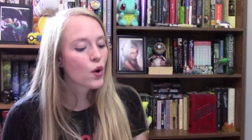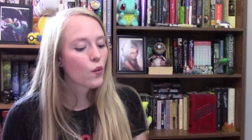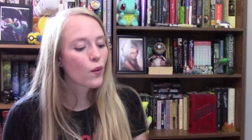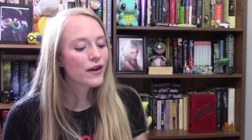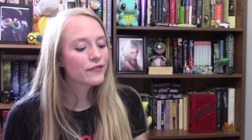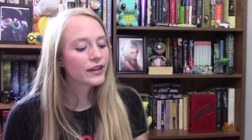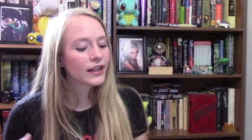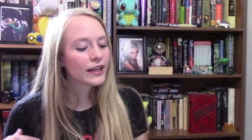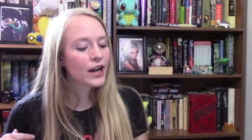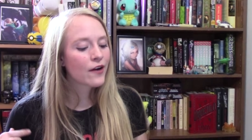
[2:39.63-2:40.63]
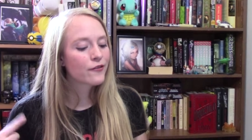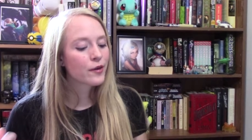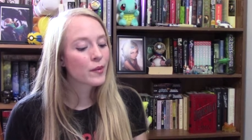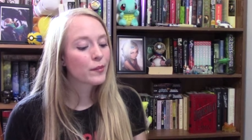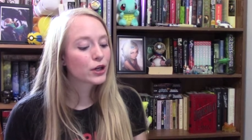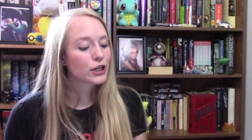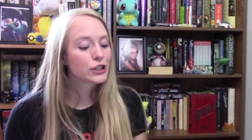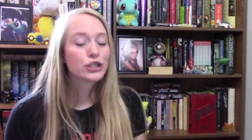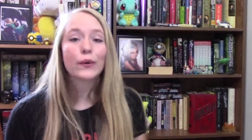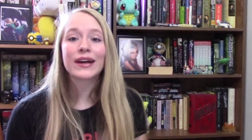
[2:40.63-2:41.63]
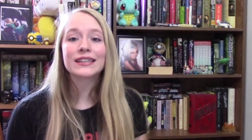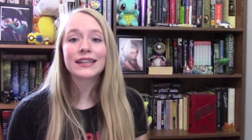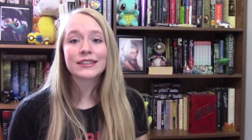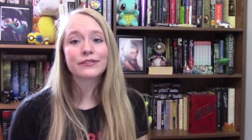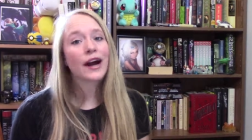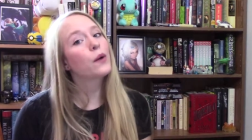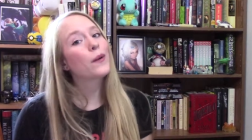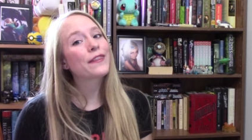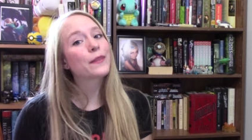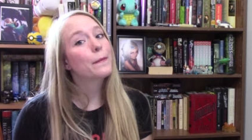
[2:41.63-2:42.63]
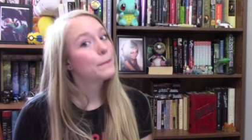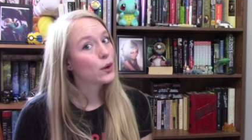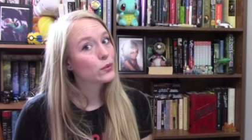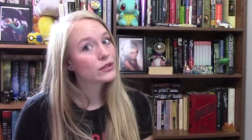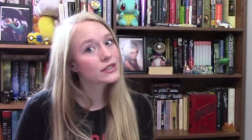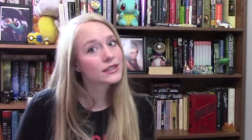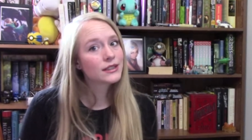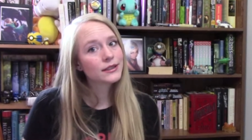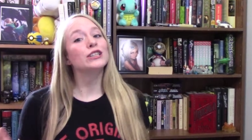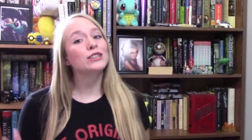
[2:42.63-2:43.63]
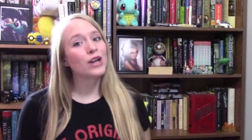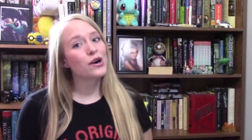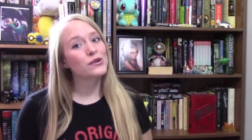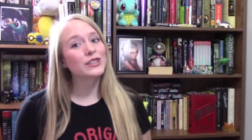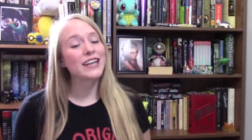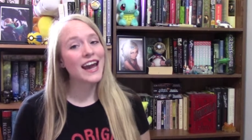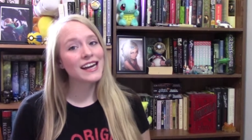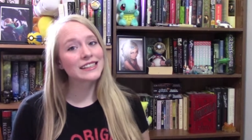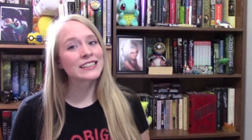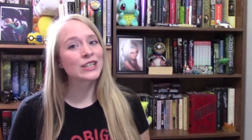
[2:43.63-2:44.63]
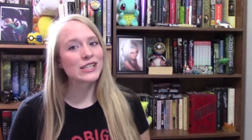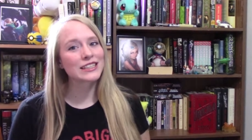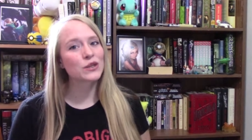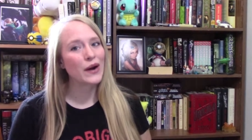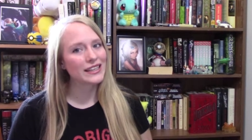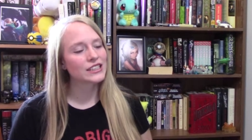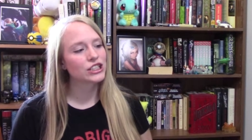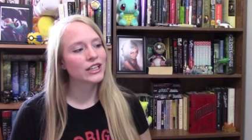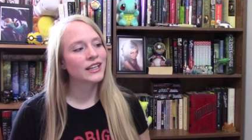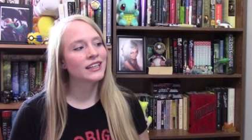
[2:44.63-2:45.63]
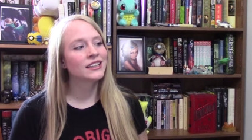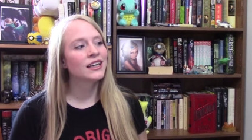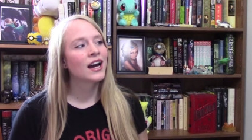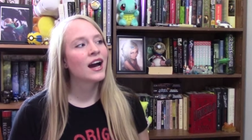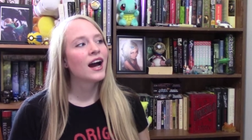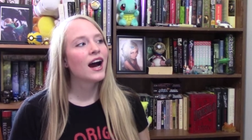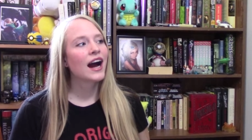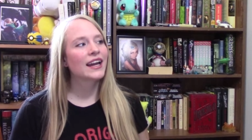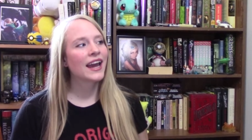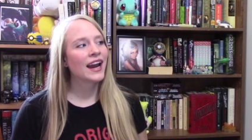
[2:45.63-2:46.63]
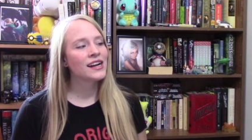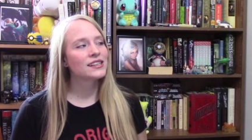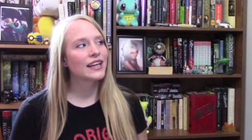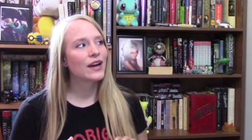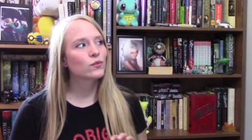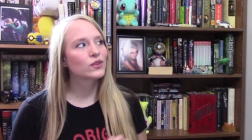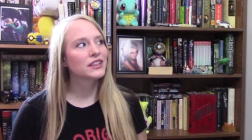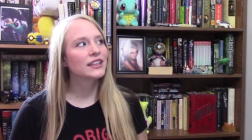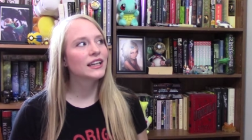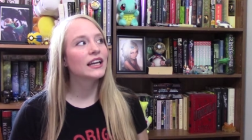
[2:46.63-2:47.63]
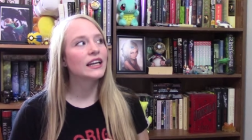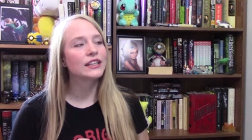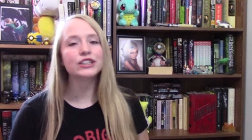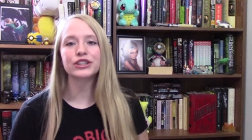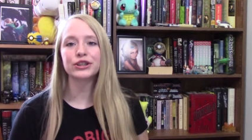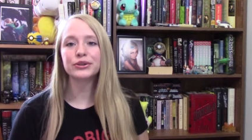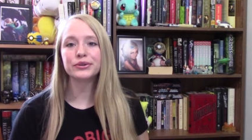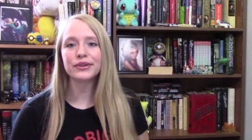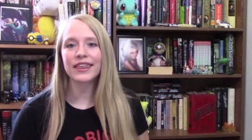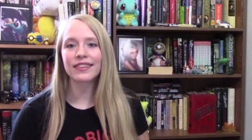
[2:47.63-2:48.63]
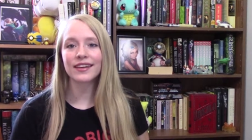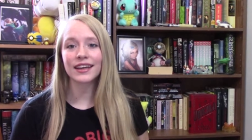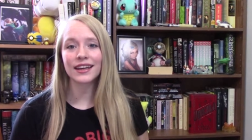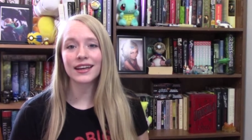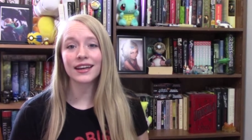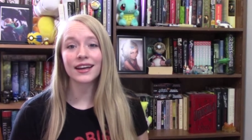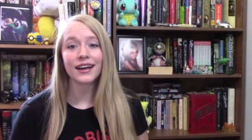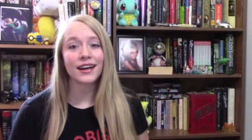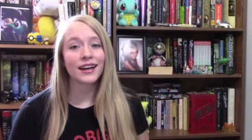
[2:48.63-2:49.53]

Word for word: what villain from a book do you identify with the most? So to answer this question, I can't get really into the